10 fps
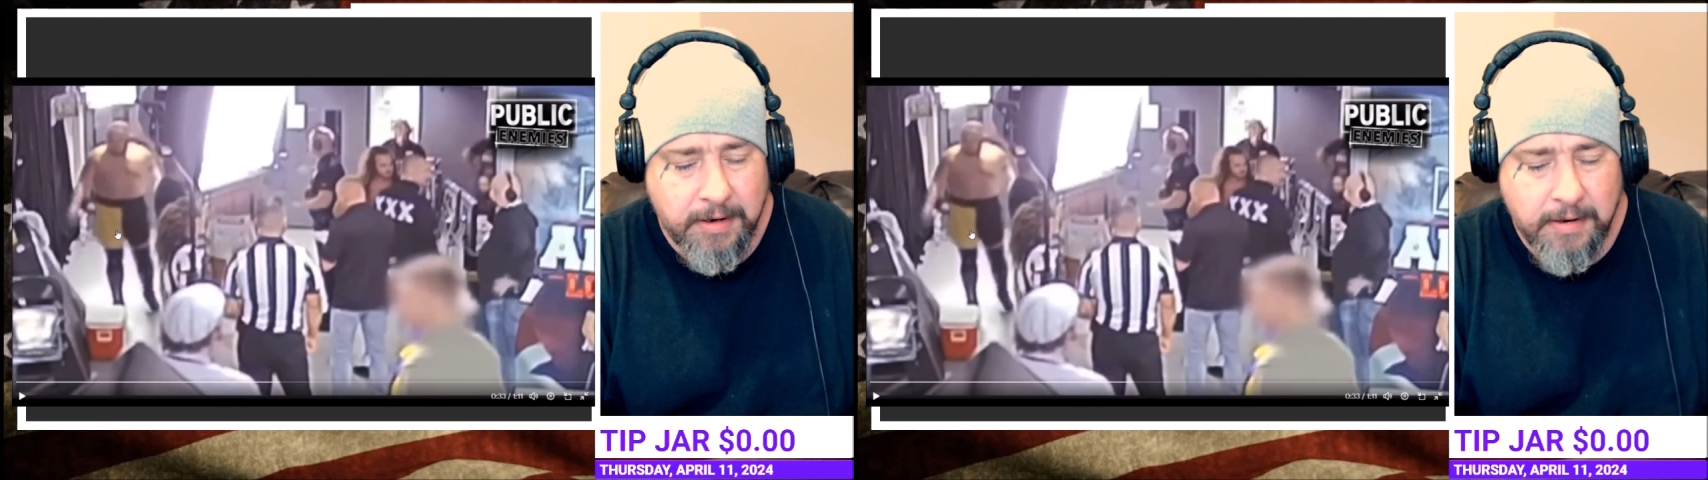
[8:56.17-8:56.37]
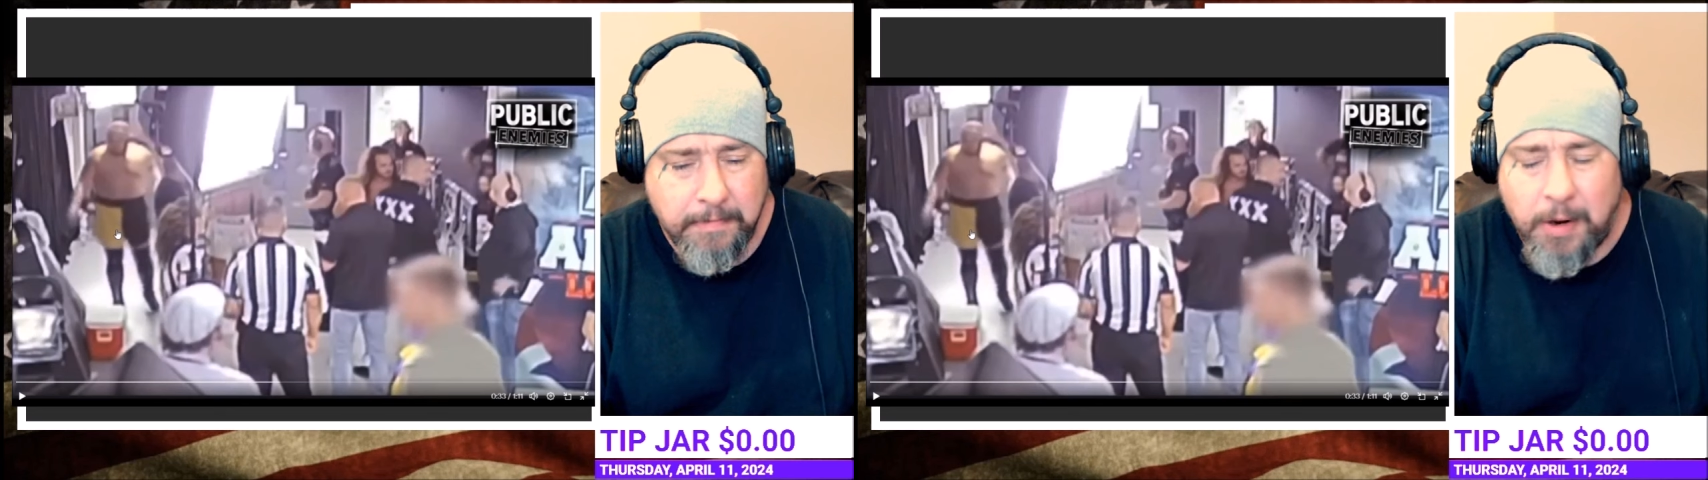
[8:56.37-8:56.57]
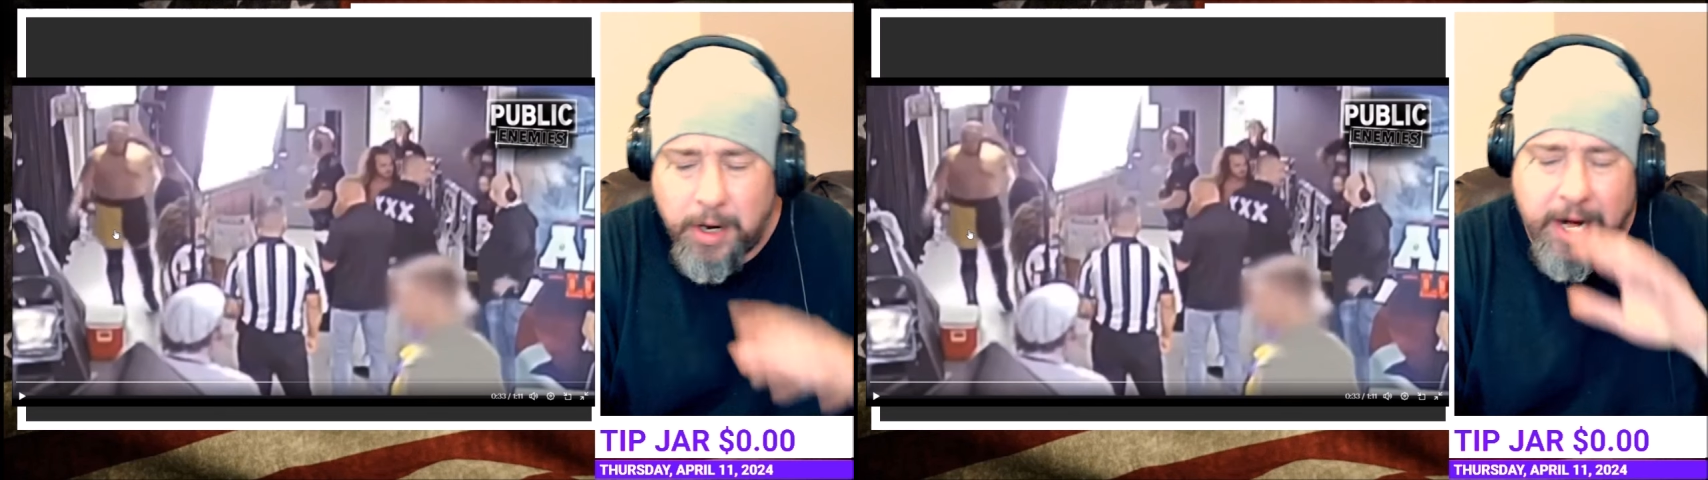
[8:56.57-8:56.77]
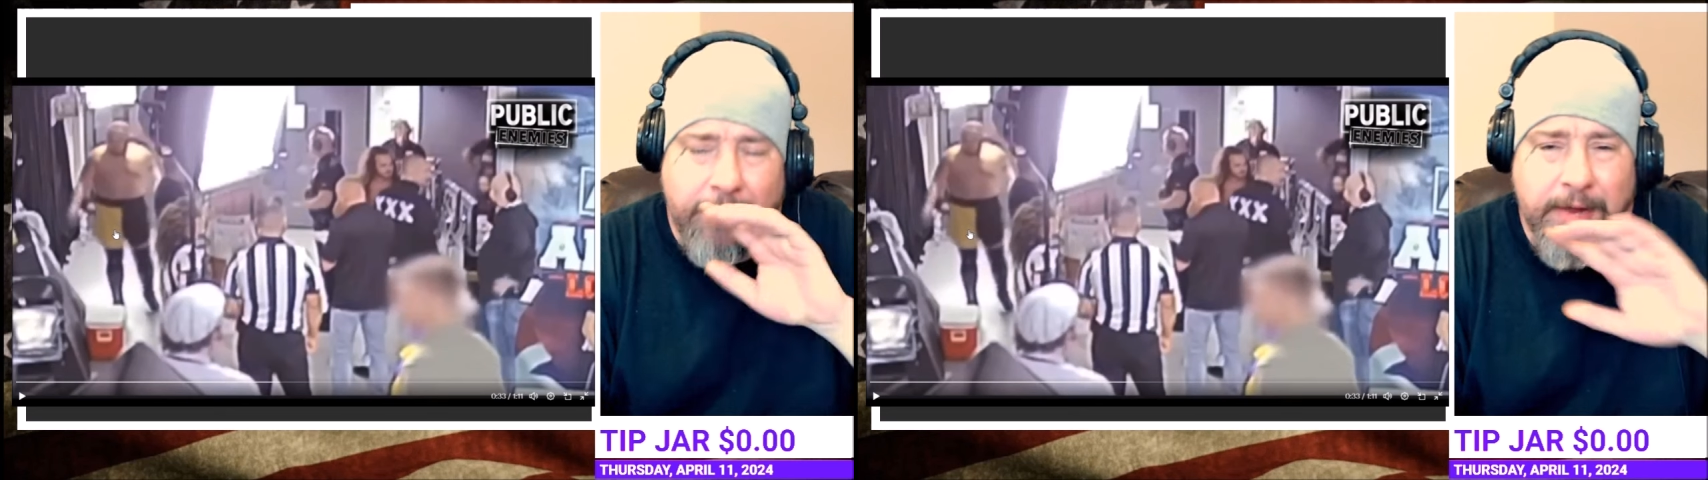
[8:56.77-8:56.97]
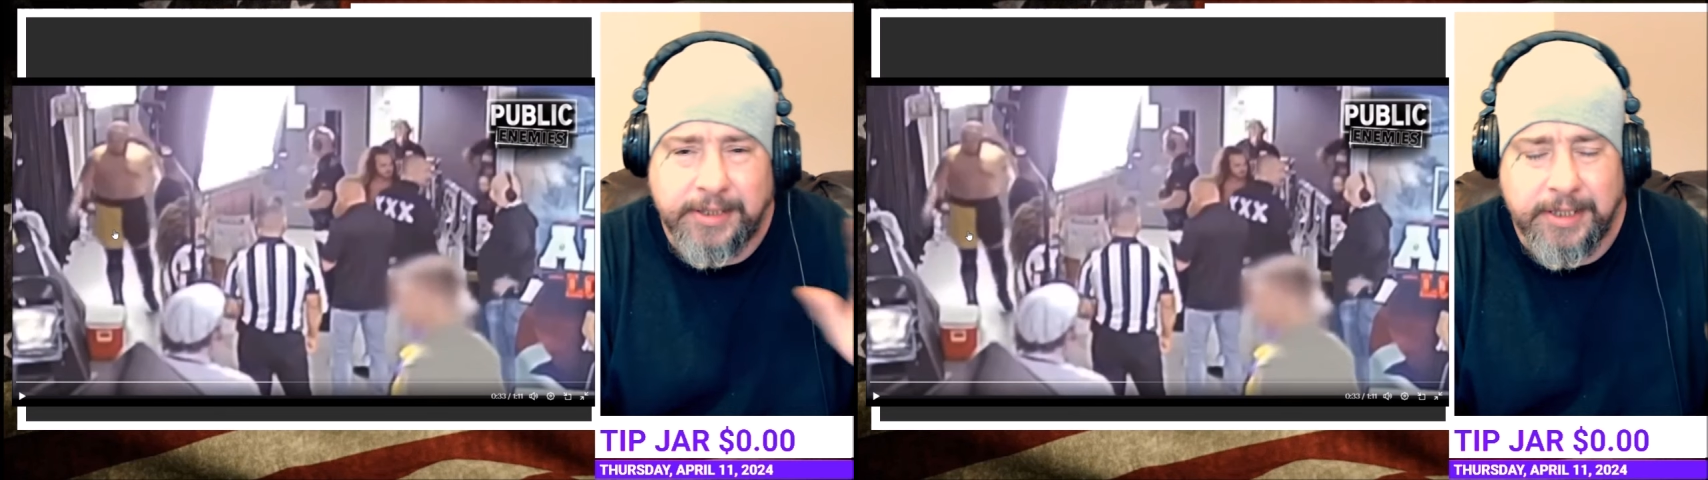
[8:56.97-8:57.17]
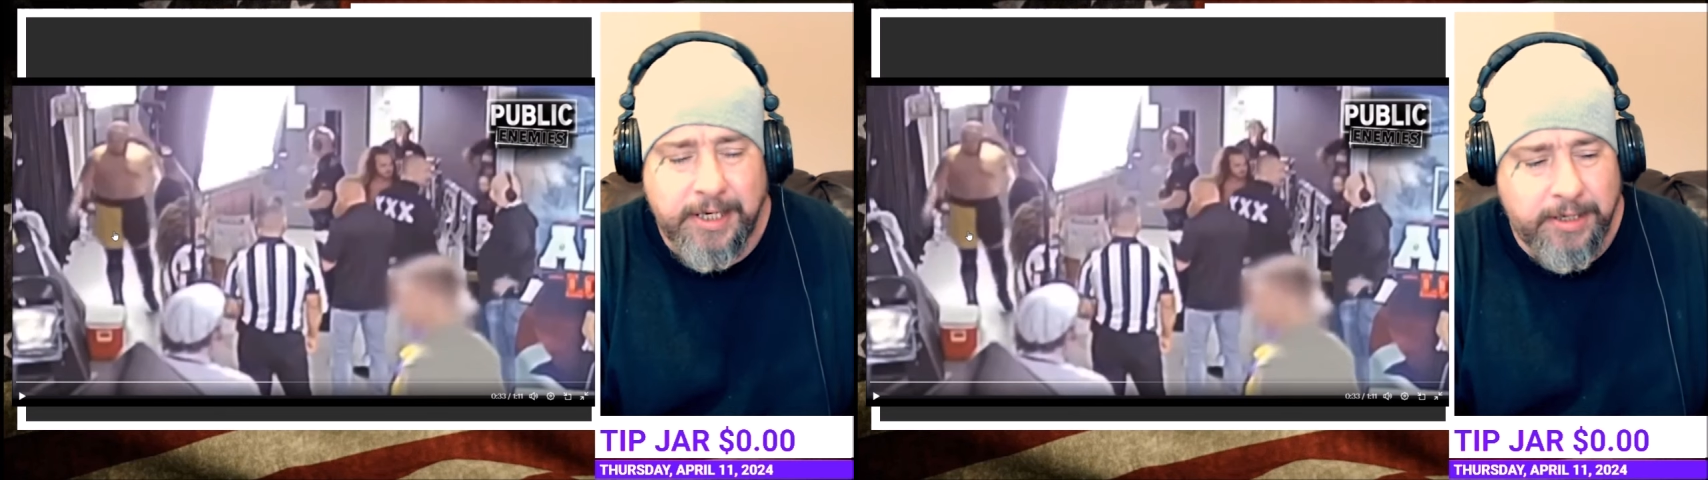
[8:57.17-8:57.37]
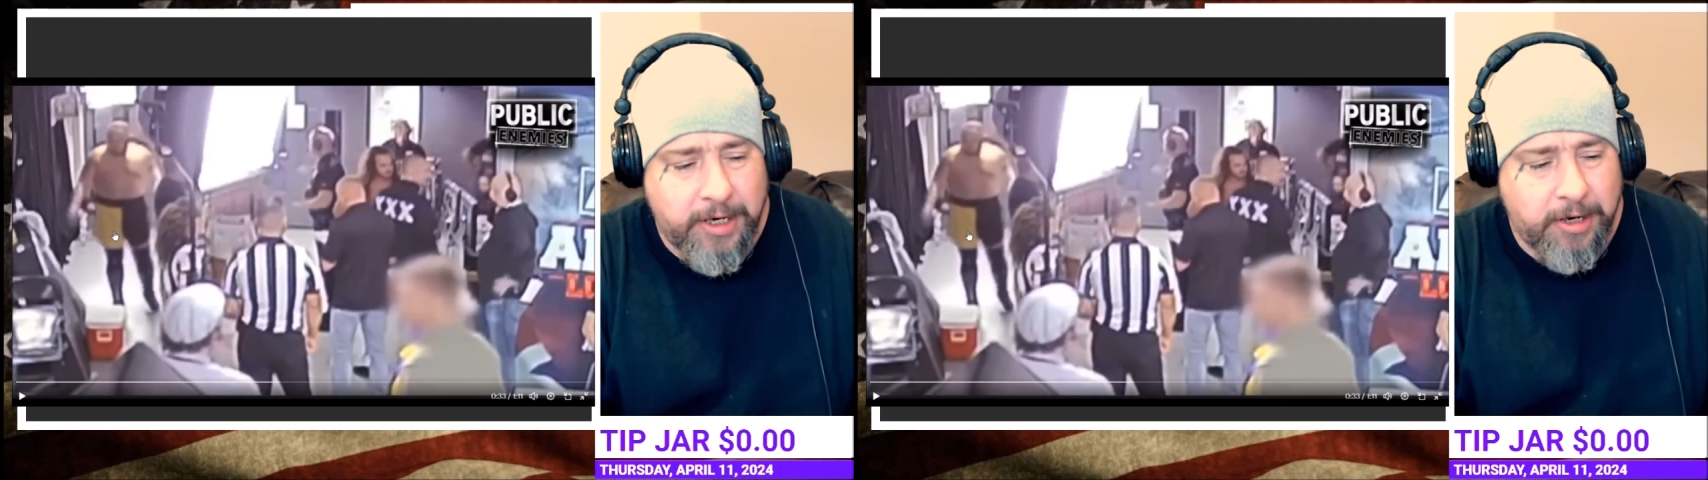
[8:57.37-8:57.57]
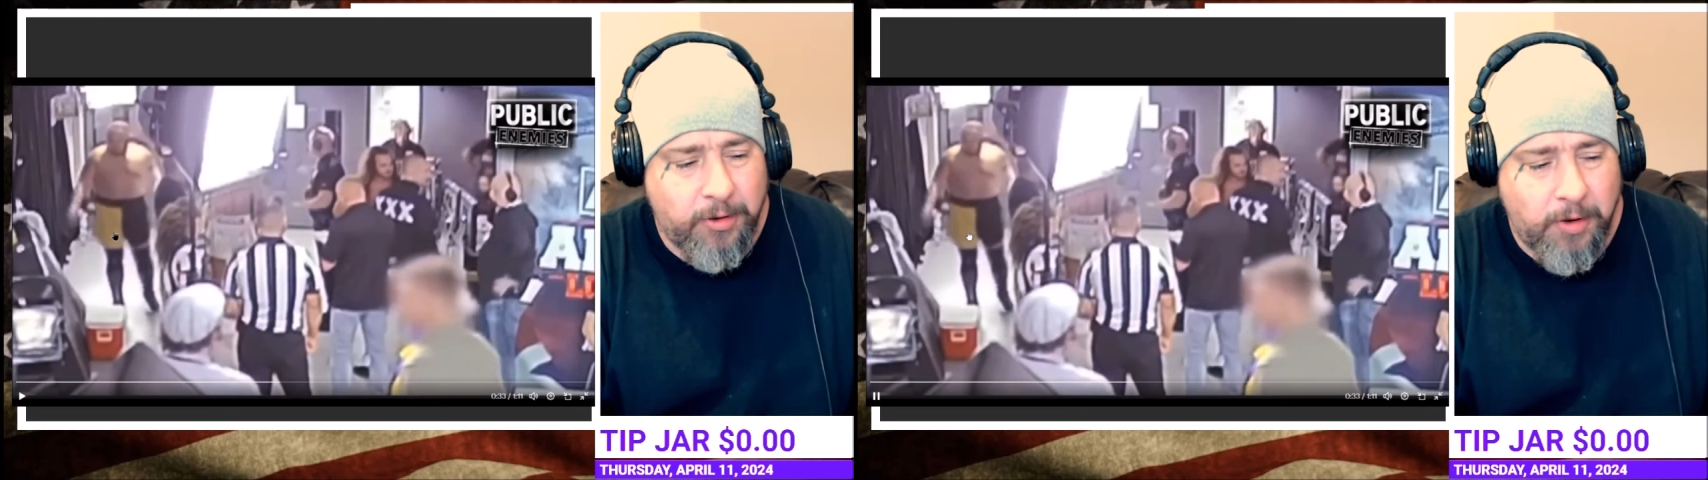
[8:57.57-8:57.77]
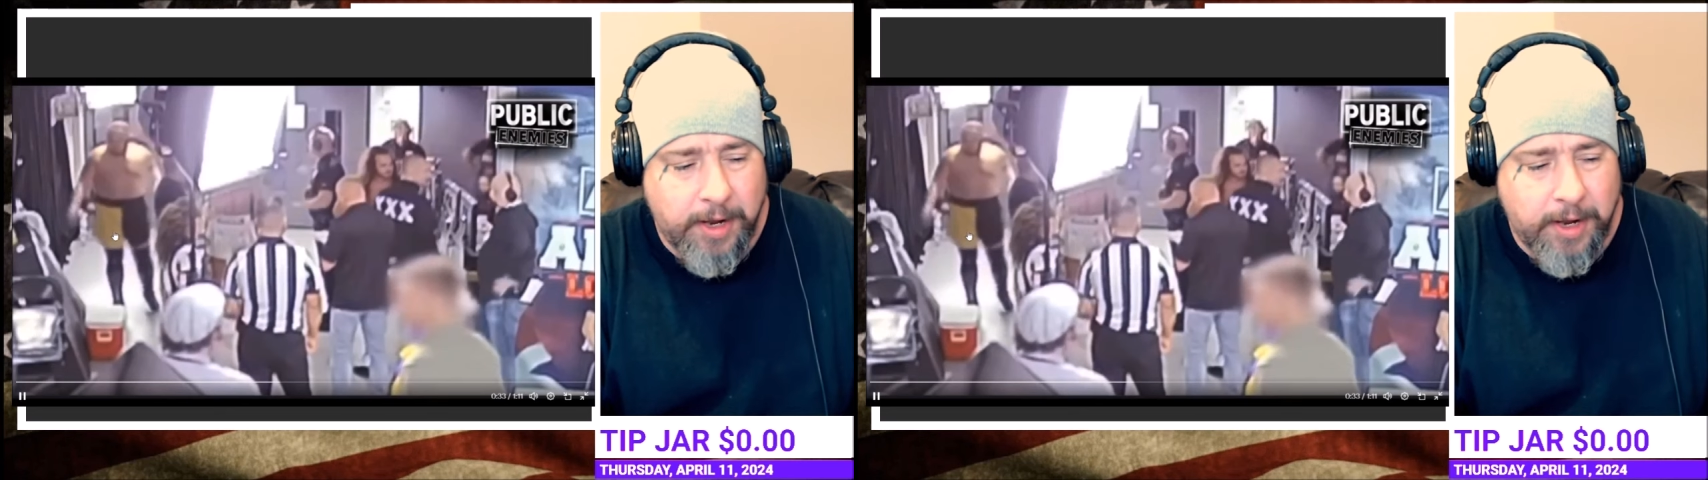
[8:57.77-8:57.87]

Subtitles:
But whatever, that's neither here nor there.